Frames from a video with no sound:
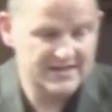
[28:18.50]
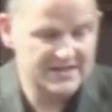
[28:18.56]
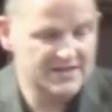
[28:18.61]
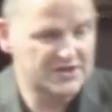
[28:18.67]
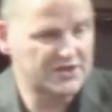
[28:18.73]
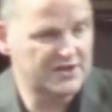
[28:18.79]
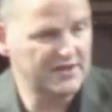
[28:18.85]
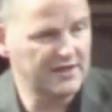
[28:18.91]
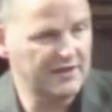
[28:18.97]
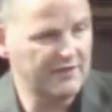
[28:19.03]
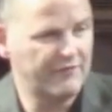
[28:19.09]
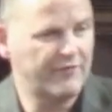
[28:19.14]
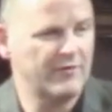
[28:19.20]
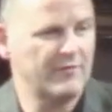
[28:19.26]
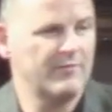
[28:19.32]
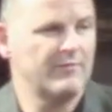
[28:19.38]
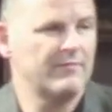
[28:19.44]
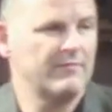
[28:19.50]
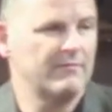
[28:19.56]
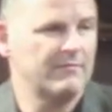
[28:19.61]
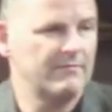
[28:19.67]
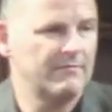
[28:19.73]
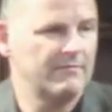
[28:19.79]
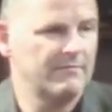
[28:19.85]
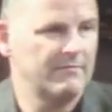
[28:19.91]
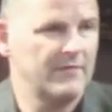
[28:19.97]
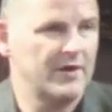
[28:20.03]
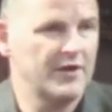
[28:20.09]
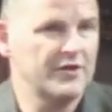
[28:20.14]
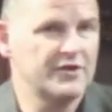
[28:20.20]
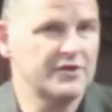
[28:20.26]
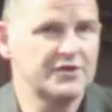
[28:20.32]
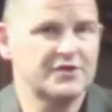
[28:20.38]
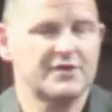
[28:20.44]
stealing from
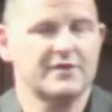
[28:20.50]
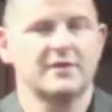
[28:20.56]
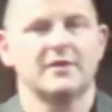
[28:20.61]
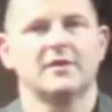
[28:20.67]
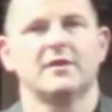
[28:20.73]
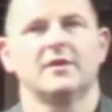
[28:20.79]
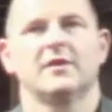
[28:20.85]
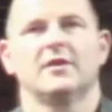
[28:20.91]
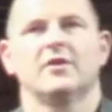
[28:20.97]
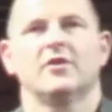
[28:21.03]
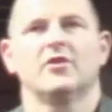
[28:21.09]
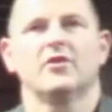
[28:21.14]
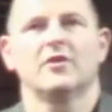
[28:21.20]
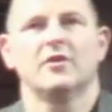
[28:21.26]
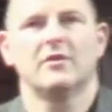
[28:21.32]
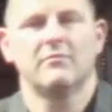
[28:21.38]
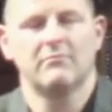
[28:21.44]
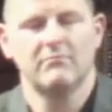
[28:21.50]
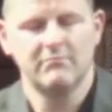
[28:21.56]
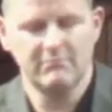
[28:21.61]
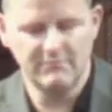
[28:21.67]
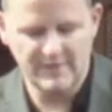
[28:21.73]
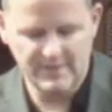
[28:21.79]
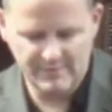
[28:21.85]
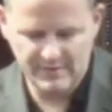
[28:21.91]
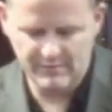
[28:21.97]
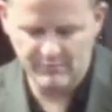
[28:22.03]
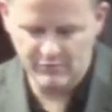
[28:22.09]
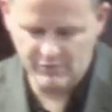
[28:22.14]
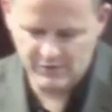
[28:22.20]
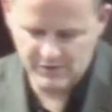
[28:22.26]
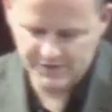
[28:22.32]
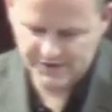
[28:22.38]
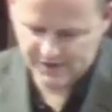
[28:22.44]
others, or maybe
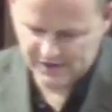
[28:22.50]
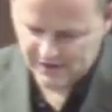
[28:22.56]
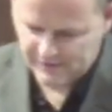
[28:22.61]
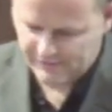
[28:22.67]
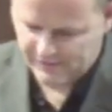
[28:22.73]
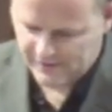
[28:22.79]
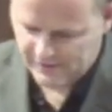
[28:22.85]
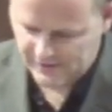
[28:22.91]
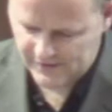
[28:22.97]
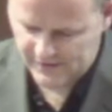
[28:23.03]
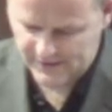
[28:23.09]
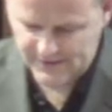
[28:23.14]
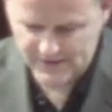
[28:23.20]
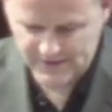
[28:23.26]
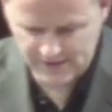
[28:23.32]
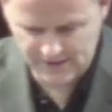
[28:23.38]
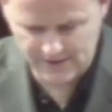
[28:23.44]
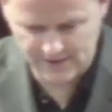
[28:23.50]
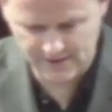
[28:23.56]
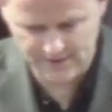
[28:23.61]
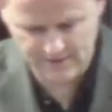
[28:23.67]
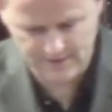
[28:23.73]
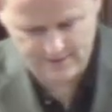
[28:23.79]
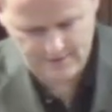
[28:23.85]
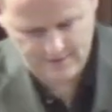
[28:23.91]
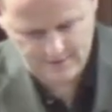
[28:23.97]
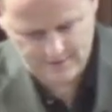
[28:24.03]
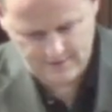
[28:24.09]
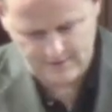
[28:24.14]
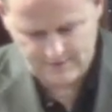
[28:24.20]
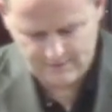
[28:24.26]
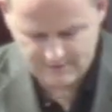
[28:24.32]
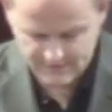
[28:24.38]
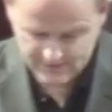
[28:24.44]
more significantly, stealing
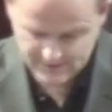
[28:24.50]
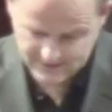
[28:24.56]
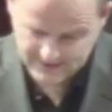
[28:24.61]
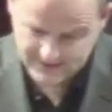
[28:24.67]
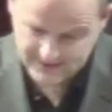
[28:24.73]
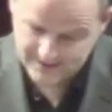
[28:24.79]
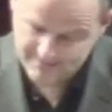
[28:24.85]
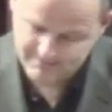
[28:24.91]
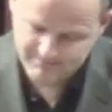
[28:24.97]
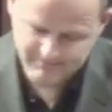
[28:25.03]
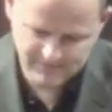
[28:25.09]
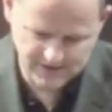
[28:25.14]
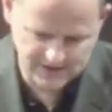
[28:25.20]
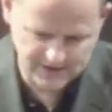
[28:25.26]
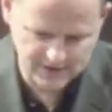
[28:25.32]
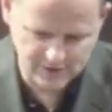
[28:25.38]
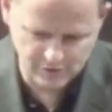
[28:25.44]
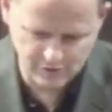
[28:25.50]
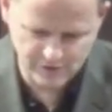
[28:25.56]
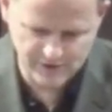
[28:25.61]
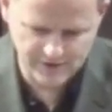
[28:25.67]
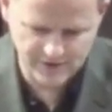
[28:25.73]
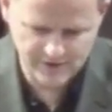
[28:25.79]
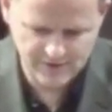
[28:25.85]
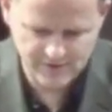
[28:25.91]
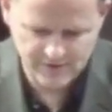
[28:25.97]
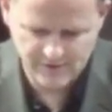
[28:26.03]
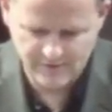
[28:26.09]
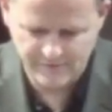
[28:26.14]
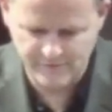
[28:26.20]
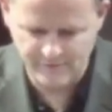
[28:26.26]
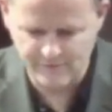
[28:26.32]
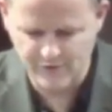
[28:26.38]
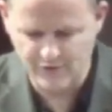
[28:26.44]
time and glory
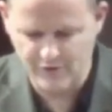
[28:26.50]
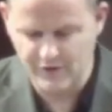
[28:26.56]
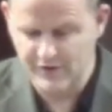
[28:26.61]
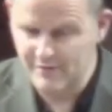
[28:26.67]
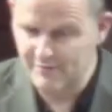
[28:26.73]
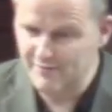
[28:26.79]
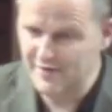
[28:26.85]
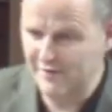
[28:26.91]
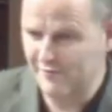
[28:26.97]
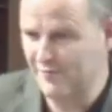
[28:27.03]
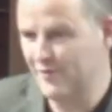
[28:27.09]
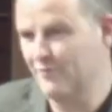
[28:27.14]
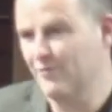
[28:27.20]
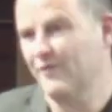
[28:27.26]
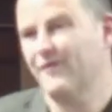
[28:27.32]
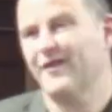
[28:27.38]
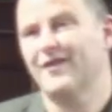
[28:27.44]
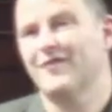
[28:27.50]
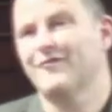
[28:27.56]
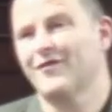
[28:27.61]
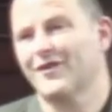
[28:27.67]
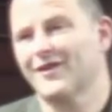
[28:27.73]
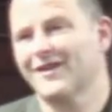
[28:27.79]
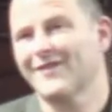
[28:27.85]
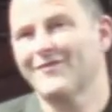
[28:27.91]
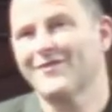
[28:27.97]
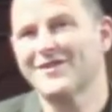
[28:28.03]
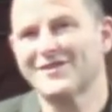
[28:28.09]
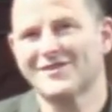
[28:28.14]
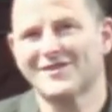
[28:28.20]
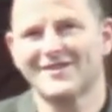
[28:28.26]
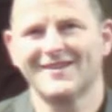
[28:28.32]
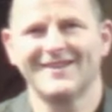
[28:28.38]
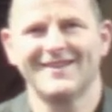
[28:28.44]
from God. Maybe we find
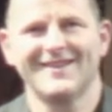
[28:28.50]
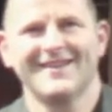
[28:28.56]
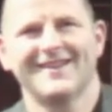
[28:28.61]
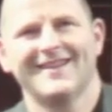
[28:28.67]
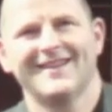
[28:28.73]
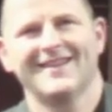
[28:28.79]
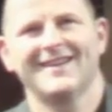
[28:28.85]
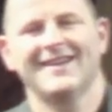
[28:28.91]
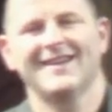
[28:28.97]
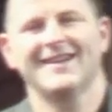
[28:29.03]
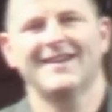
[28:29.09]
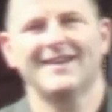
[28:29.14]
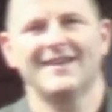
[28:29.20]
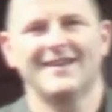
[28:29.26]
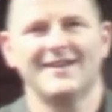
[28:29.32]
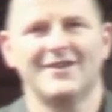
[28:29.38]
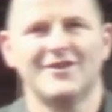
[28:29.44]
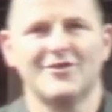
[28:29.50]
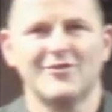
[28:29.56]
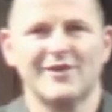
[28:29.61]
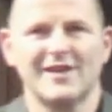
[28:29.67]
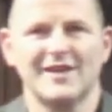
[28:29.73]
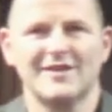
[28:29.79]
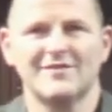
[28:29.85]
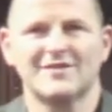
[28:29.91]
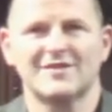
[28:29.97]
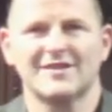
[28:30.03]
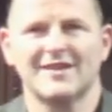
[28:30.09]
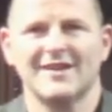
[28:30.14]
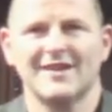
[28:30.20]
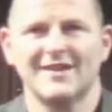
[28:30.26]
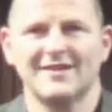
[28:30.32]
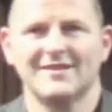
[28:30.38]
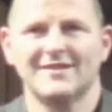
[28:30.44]
forgiveness in our lives
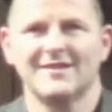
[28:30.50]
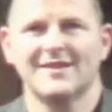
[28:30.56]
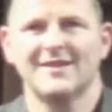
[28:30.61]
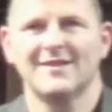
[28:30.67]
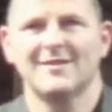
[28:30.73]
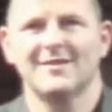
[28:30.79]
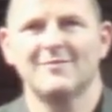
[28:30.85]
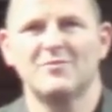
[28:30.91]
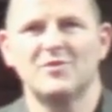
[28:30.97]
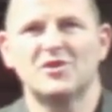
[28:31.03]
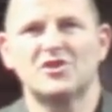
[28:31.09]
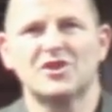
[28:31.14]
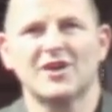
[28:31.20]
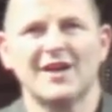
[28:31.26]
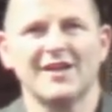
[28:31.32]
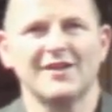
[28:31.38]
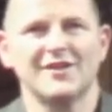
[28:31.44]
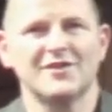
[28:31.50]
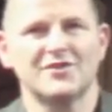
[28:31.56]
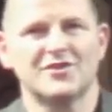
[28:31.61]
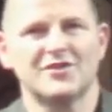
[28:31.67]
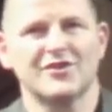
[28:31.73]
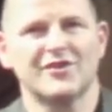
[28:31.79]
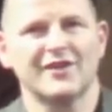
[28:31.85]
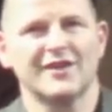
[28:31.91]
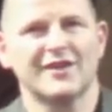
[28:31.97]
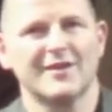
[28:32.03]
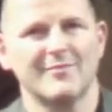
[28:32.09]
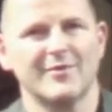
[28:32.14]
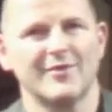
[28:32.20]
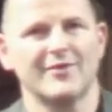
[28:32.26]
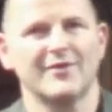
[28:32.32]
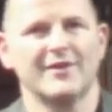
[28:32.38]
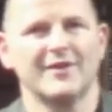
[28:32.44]
and be challenged to think
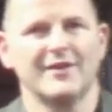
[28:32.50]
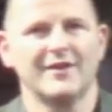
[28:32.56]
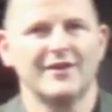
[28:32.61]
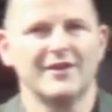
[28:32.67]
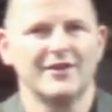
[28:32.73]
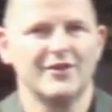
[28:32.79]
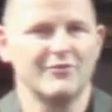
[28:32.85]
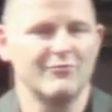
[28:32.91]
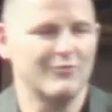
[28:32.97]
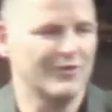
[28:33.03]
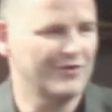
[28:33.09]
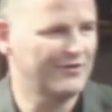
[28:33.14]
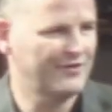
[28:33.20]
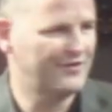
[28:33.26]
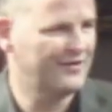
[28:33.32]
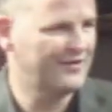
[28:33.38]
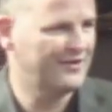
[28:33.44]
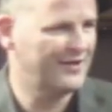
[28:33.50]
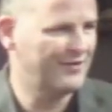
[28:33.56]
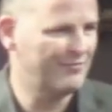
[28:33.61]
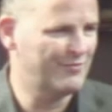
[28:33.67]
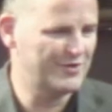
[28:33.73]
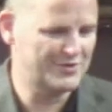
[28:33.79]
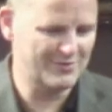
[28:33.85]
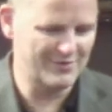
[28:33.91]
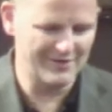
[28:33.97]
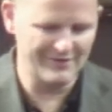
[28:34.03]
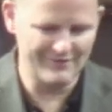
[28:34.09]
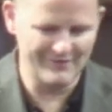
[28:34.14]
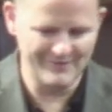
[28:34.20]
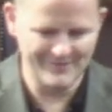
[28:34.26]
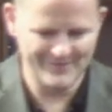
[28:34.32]
about the world in which we live.